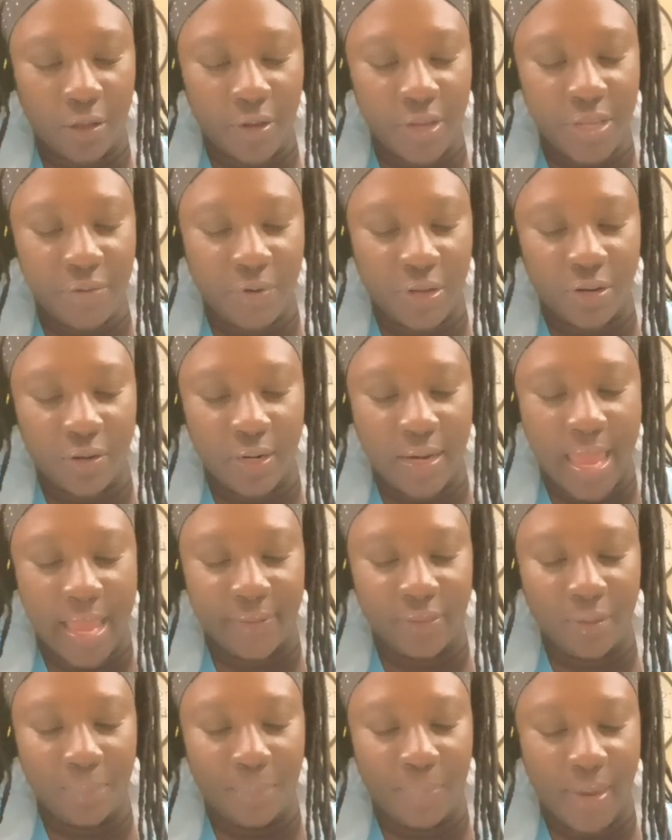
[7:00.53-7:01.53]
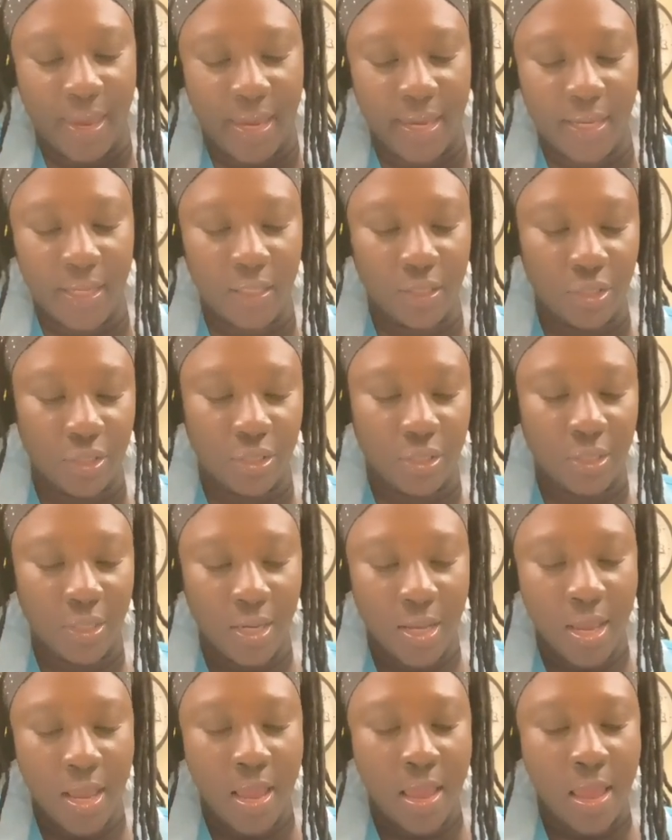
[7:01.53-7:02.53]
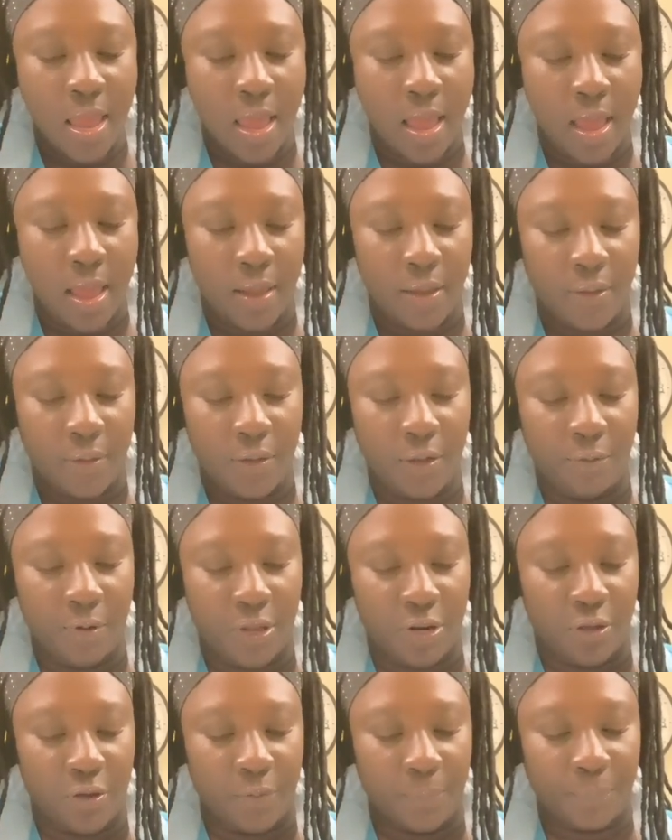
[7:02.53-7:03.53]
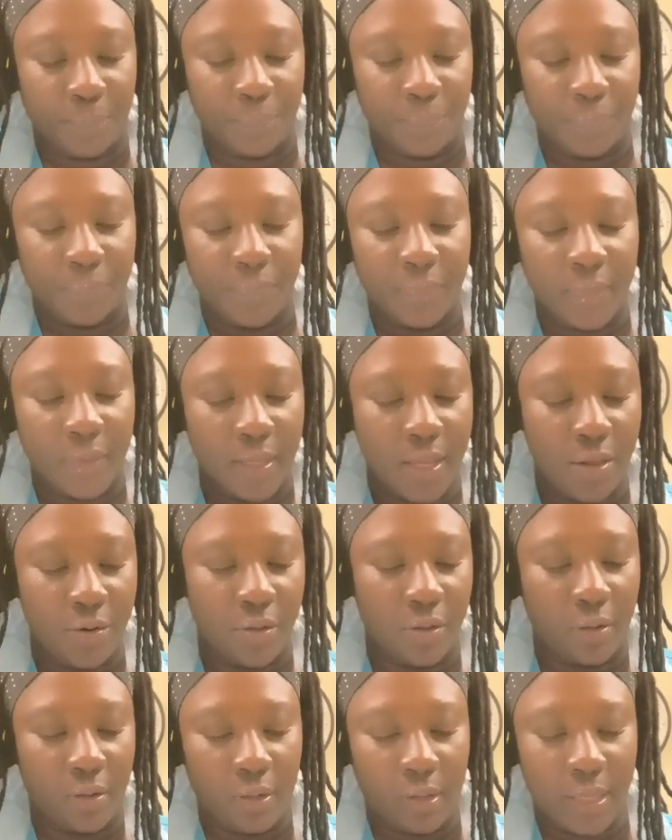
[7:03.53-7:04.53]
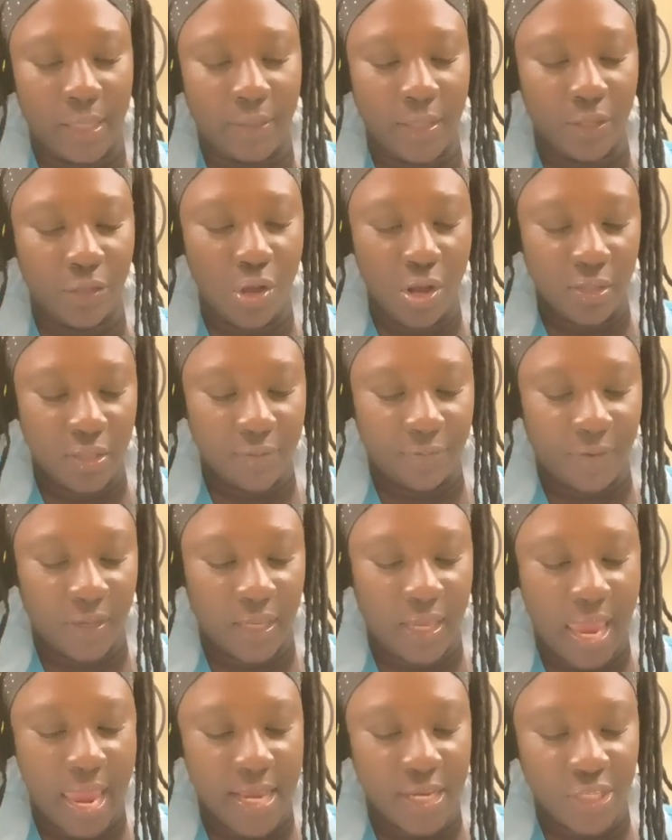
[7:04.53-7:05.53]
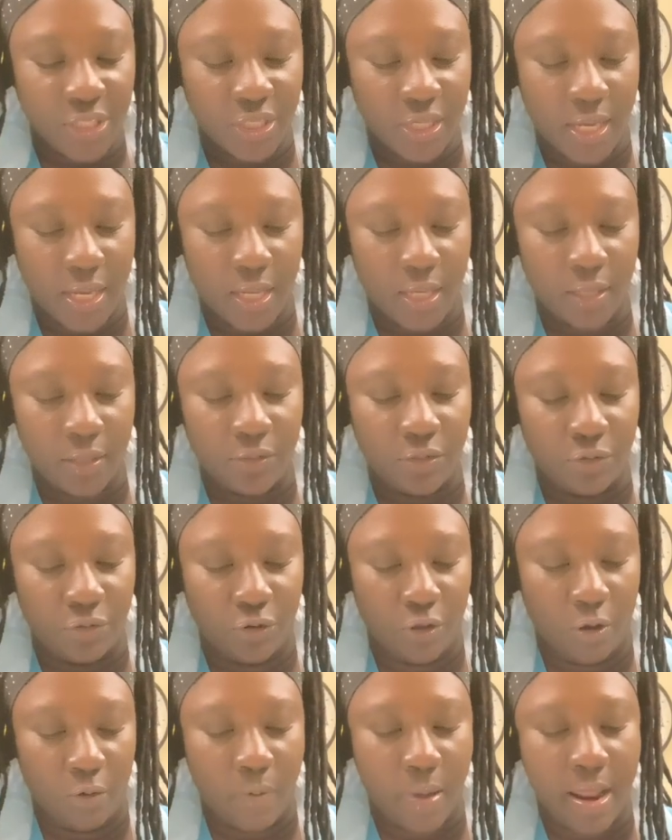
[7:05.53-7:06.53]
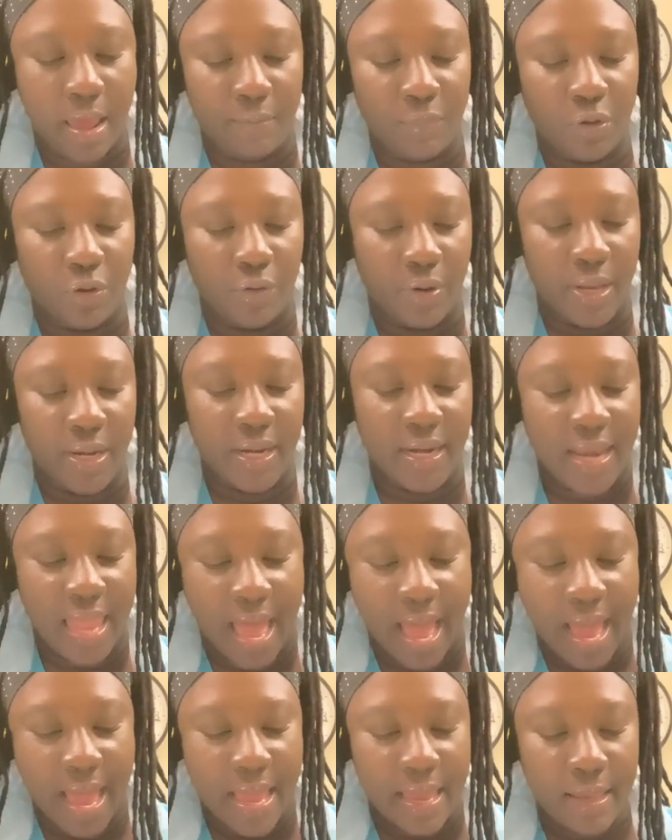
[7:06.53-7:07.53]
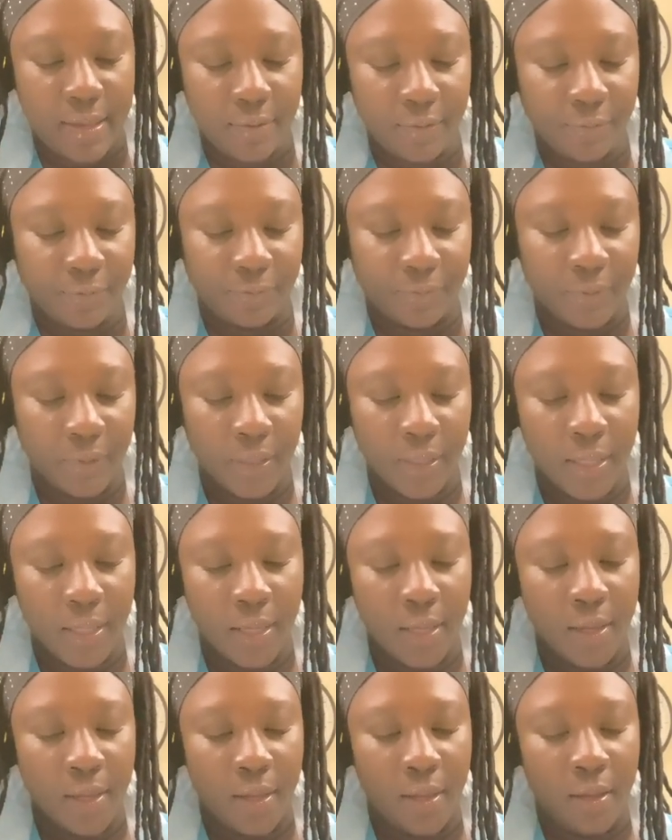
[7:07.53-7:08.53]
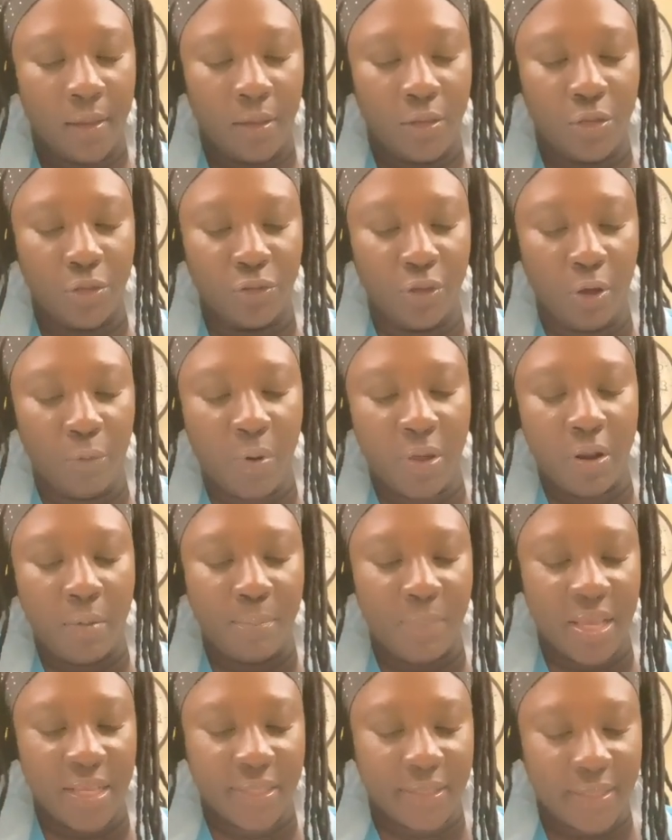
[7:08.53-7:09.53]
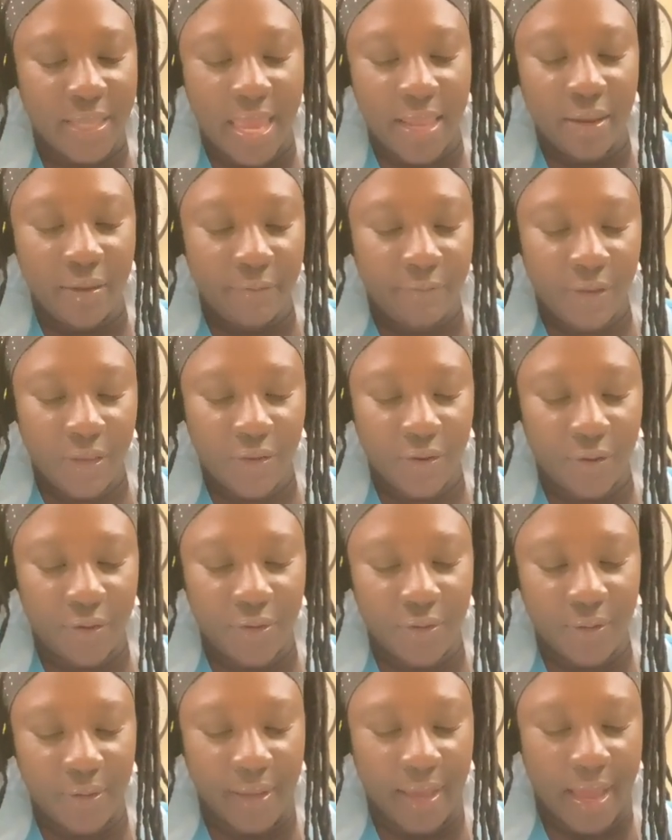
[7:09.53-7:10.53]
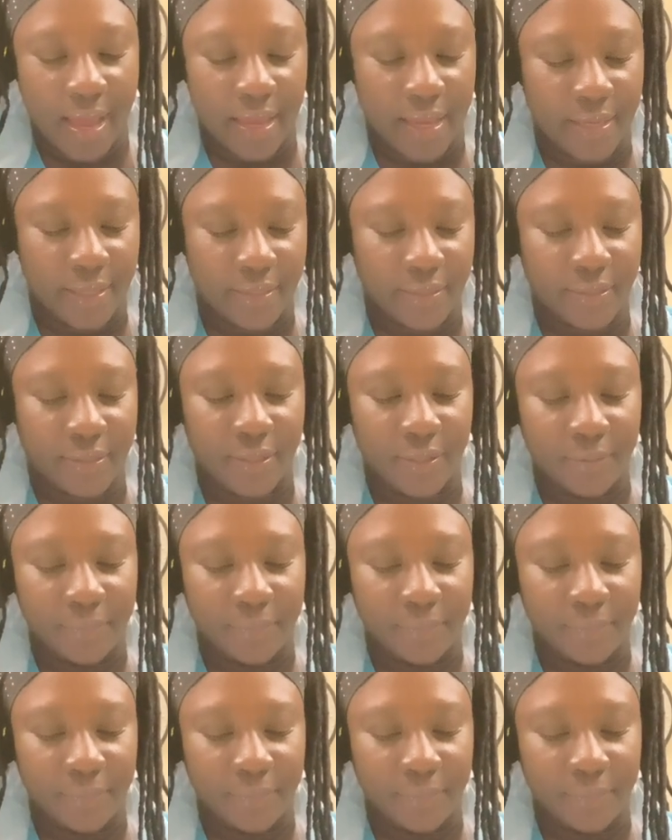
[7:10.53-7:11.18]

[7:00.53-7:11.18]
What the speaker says: you want to like the page, you want to, you know, click the notification to know when I'm going live. You don't want to miss any video, you guys.